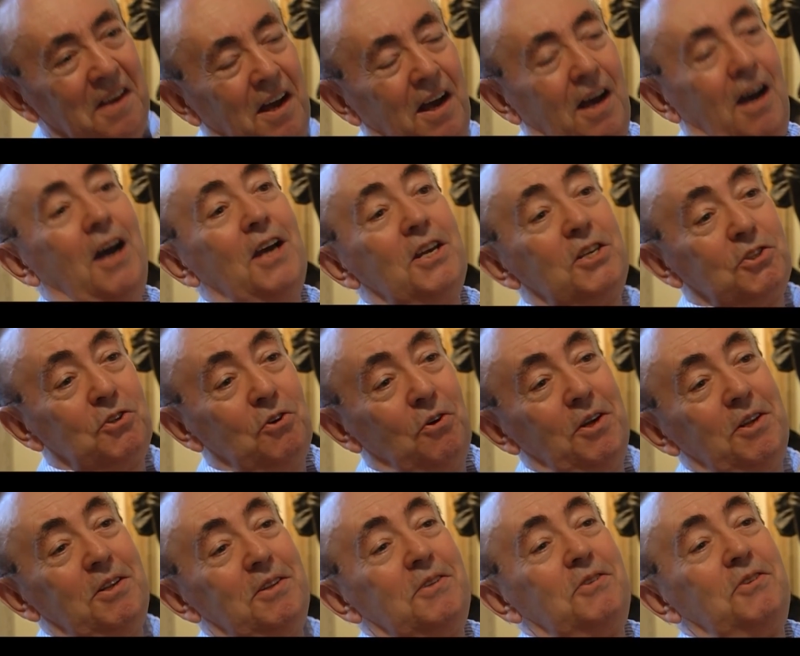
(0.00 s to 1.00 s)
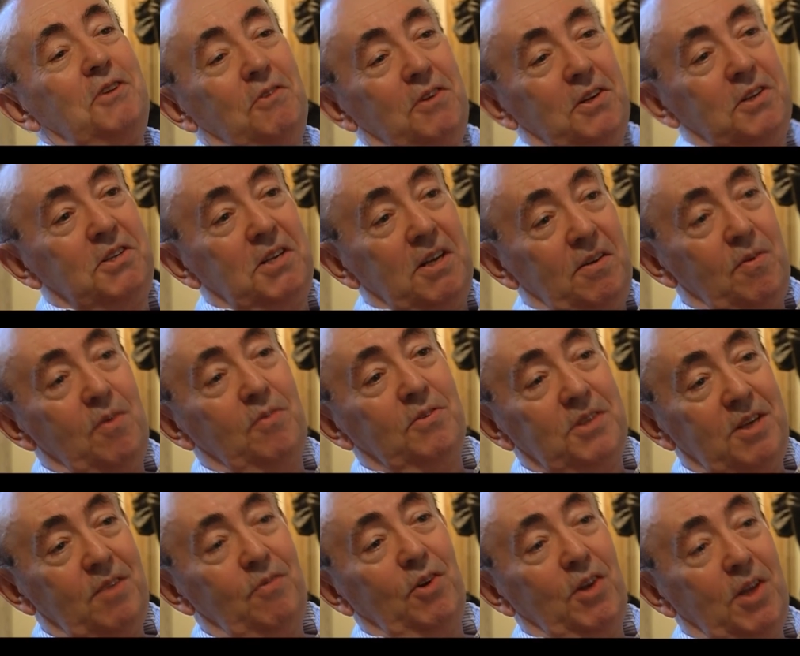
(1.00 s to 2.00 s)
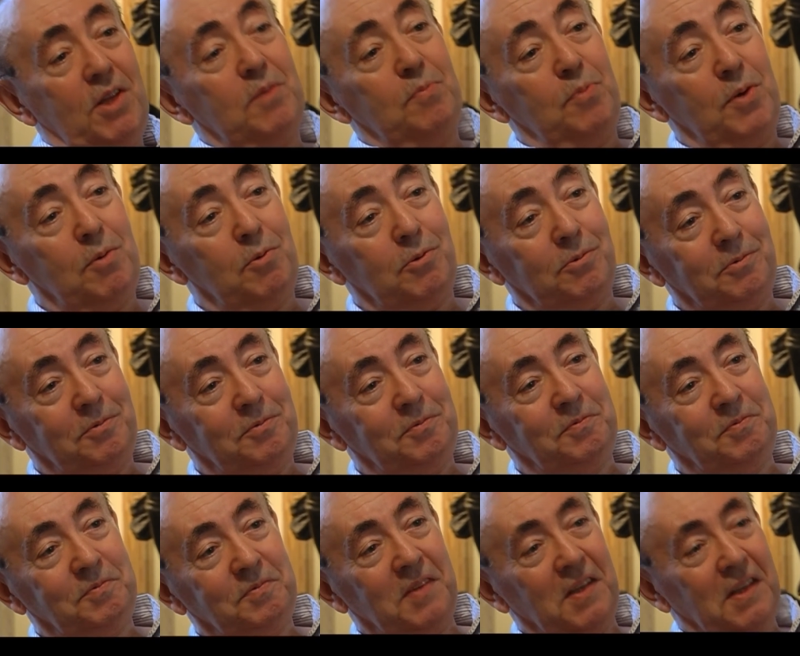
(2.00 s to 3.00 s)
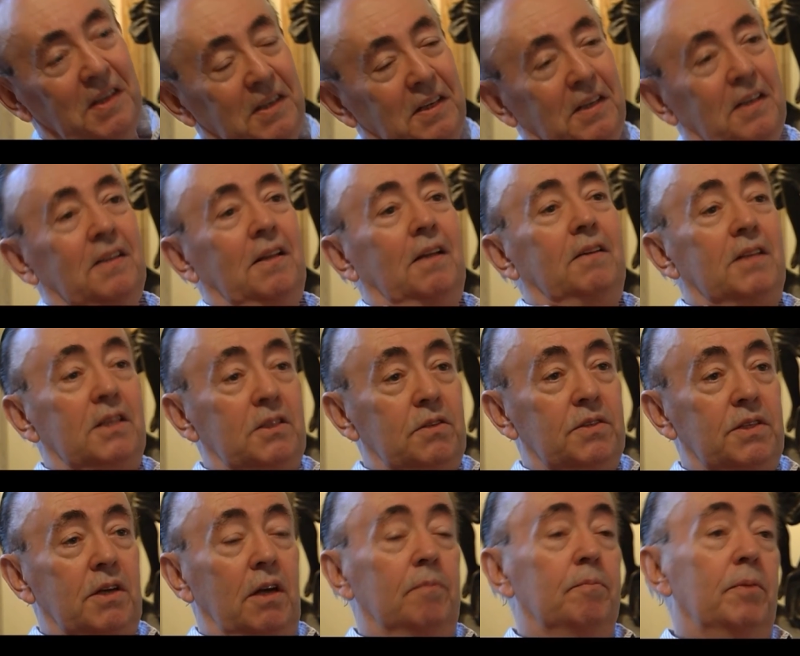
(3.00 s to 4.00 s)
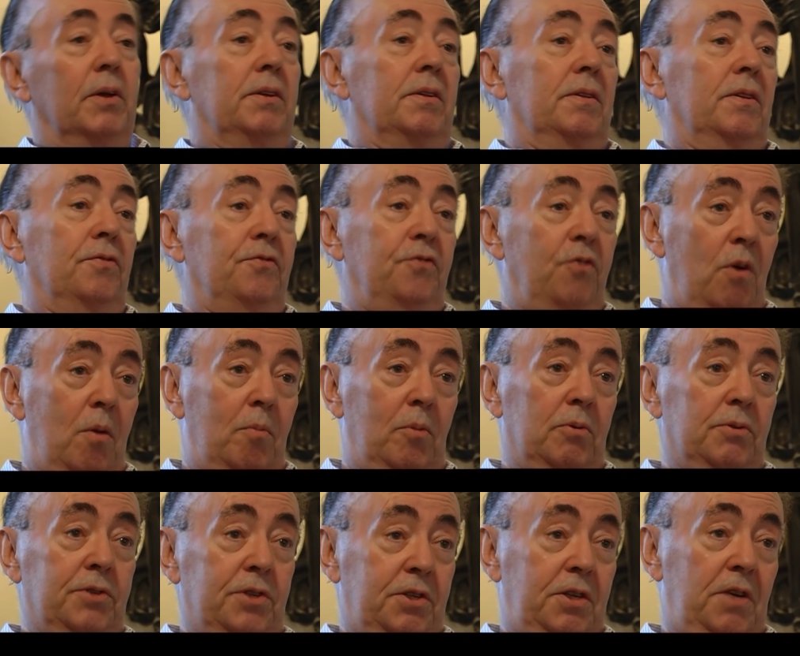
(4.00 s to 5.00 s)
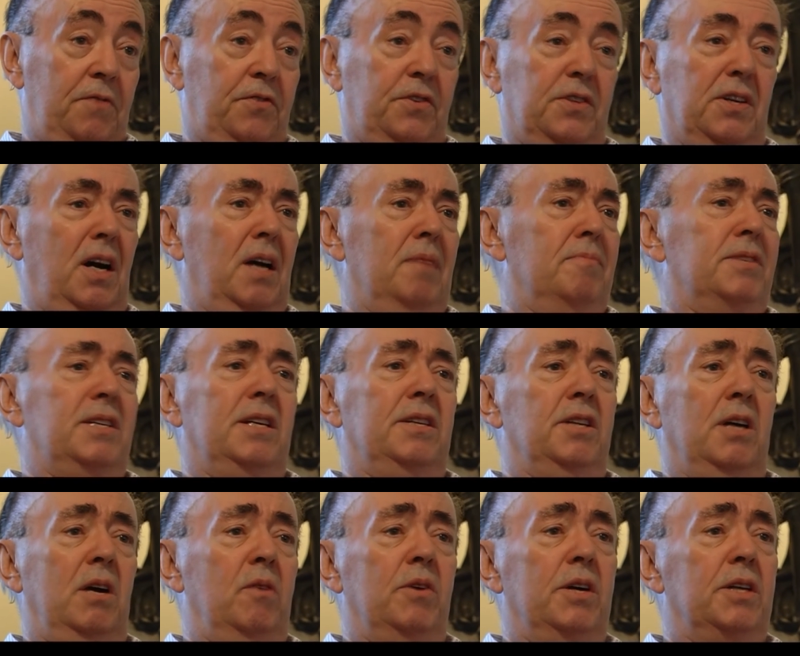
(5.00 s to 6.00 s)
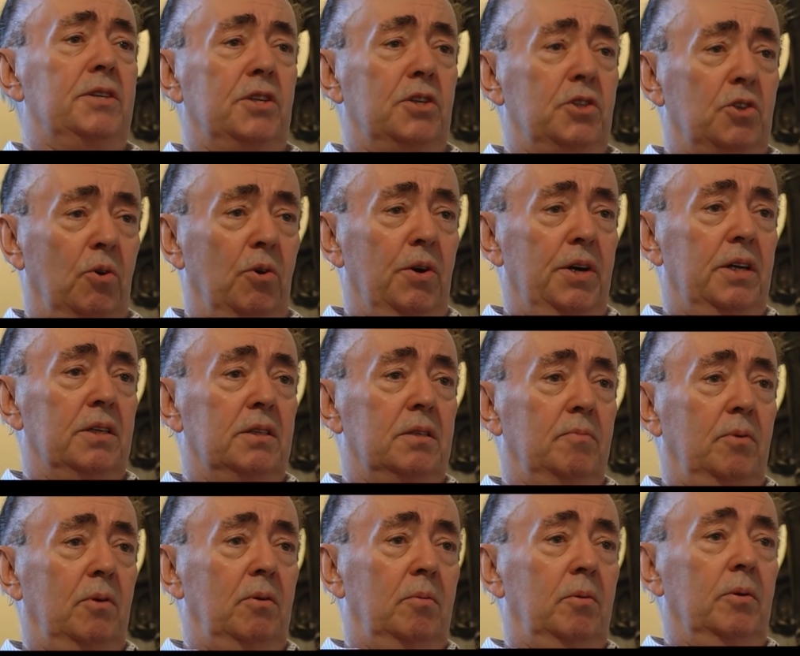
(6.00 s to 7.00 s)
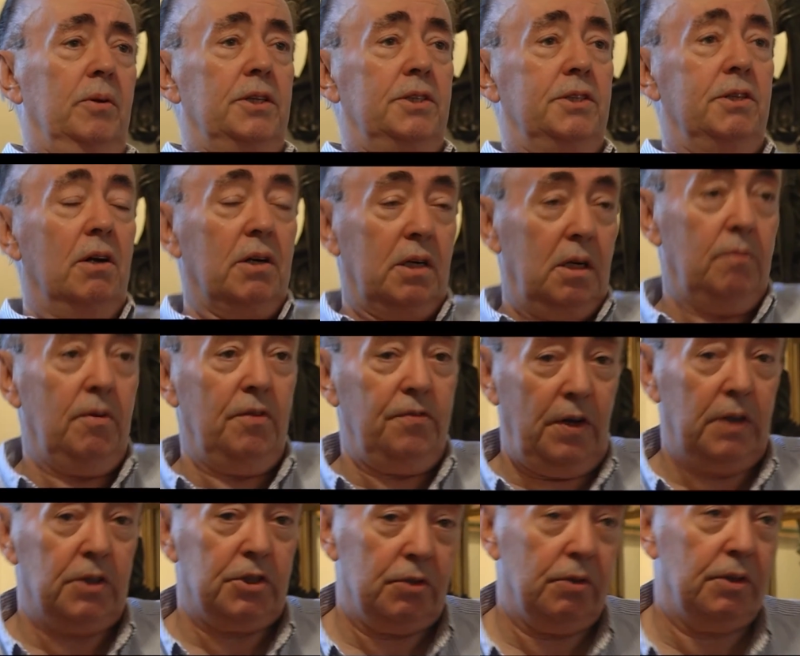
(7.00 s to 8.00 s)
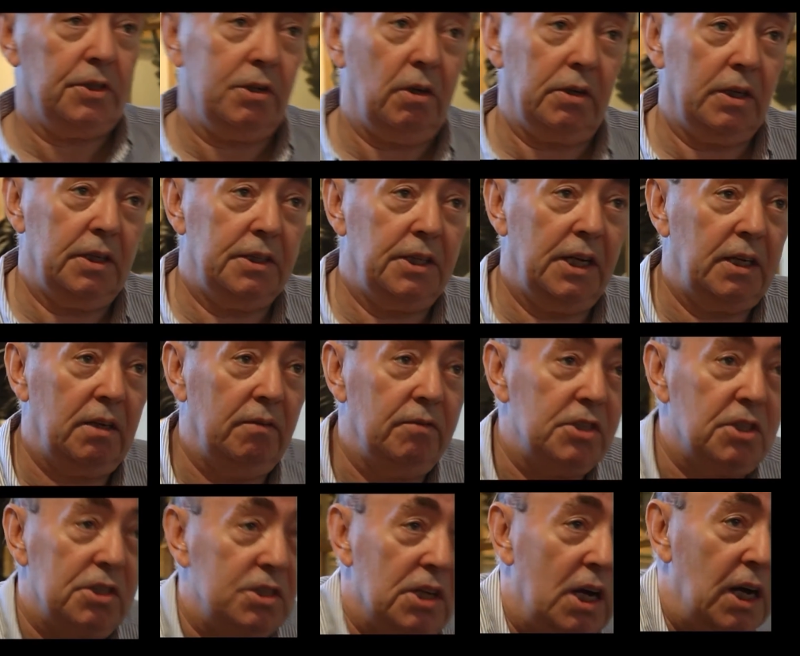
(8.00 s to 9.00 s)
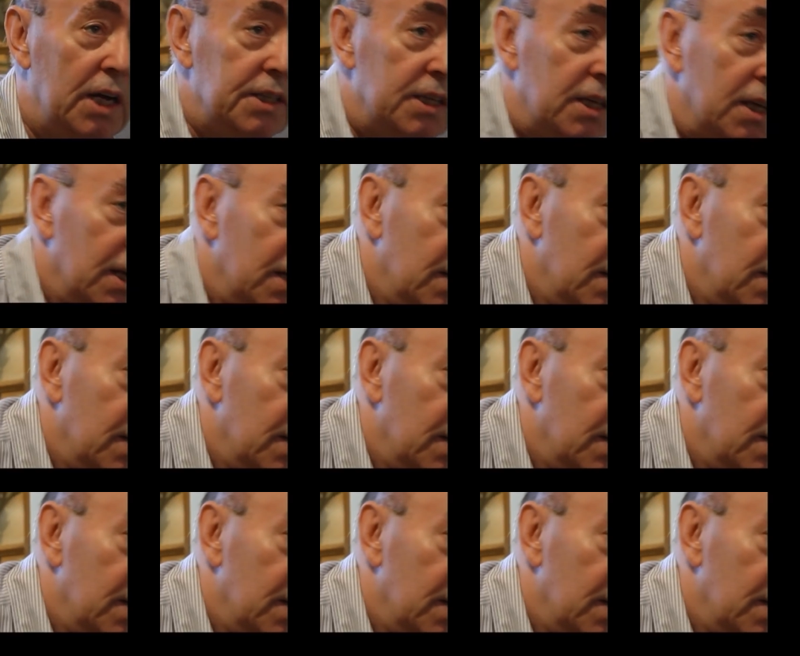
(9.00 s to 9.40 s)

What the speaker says: I saw it, so did several other people. That this was going, but the formal, stiff type said, no, it's a toy, it's a bauble, it's not going to be functional, it's not going to take over society.